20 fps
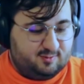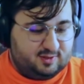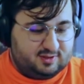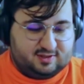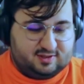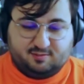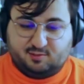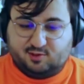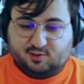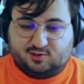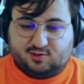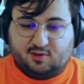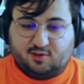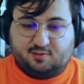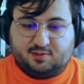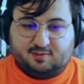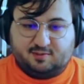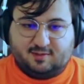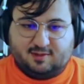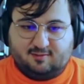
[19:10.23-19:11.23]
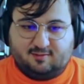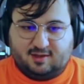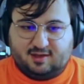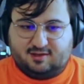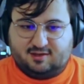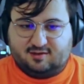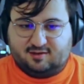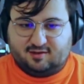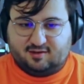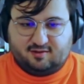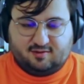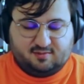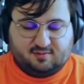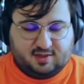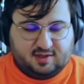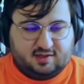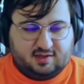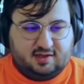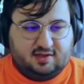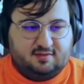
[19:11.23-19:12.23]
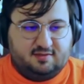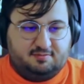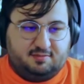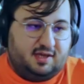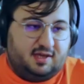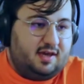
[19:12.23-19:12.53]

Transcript: what's the most optimal way to go about it.